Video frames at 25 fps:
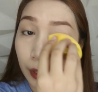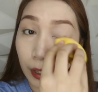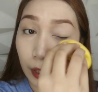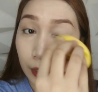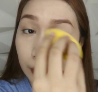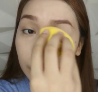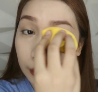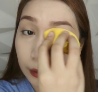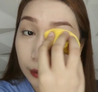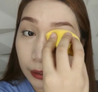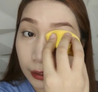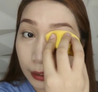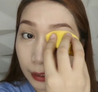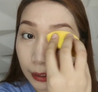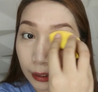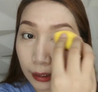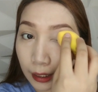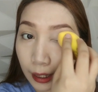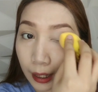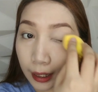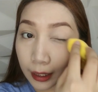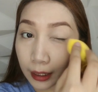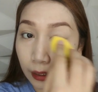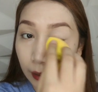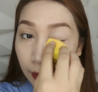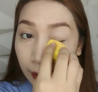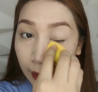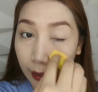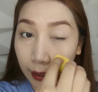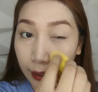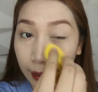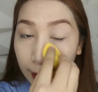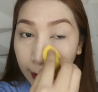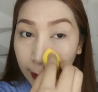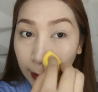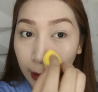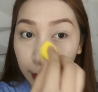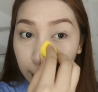luxury. I
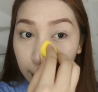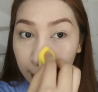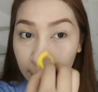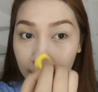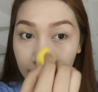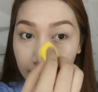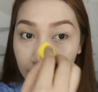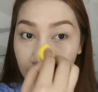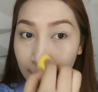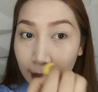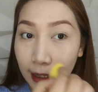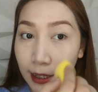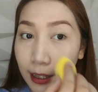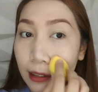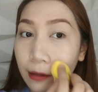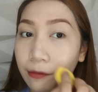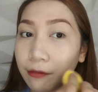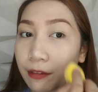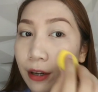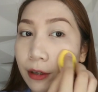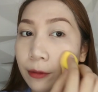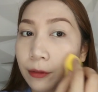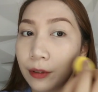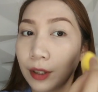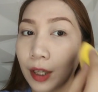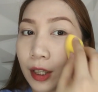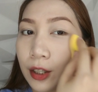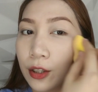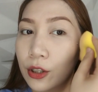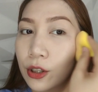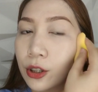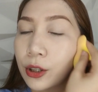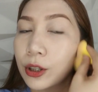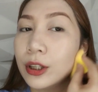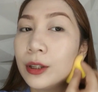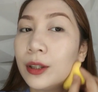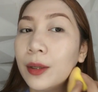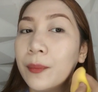rarely use this as a
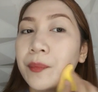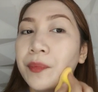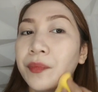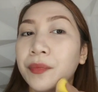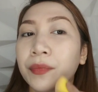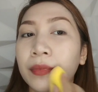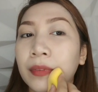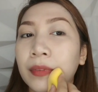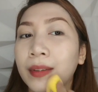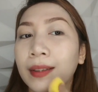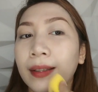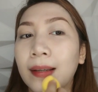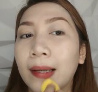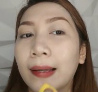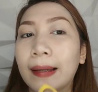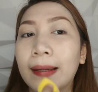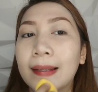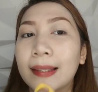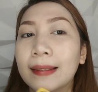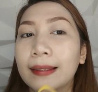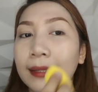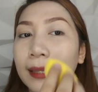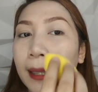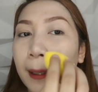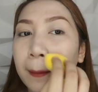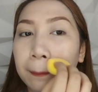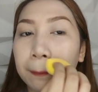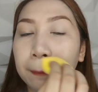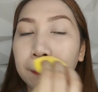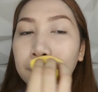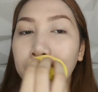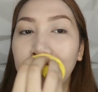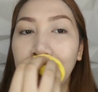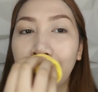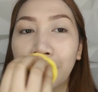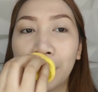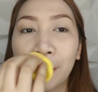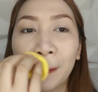foundation except
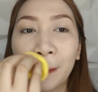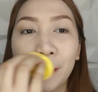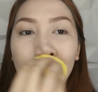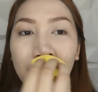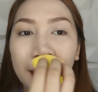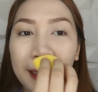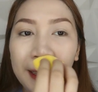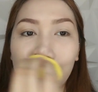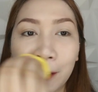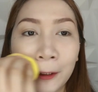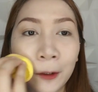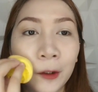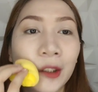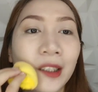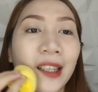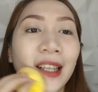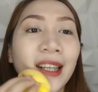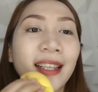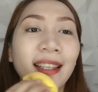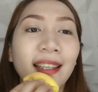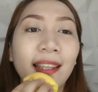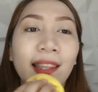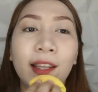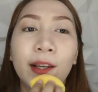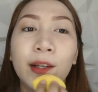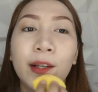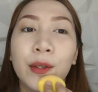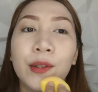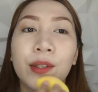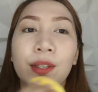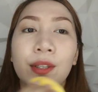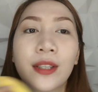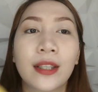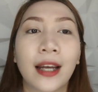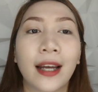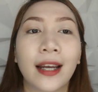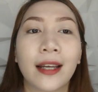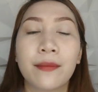during
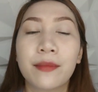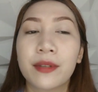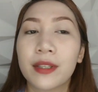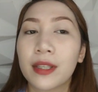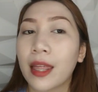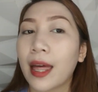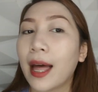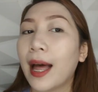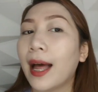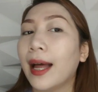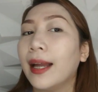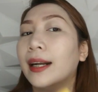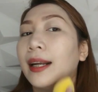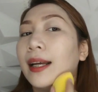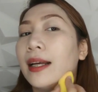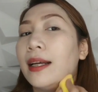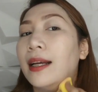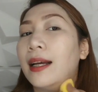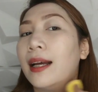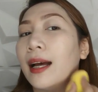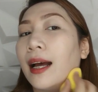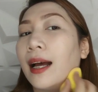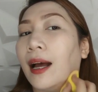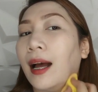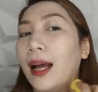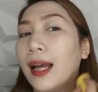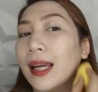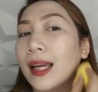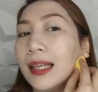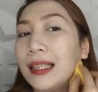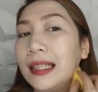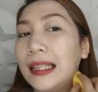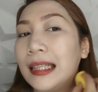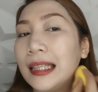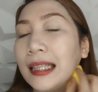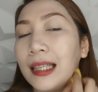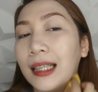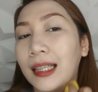those times that
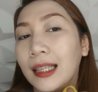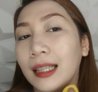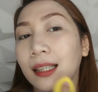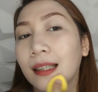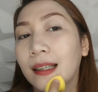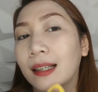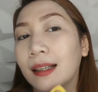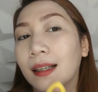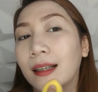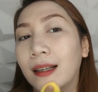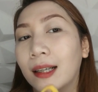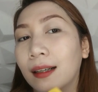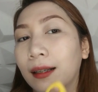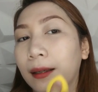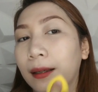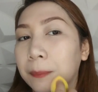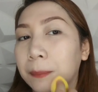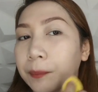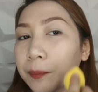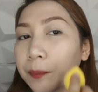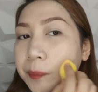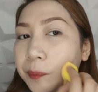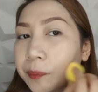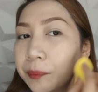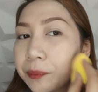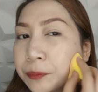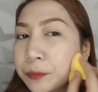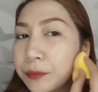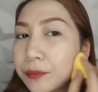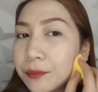I need a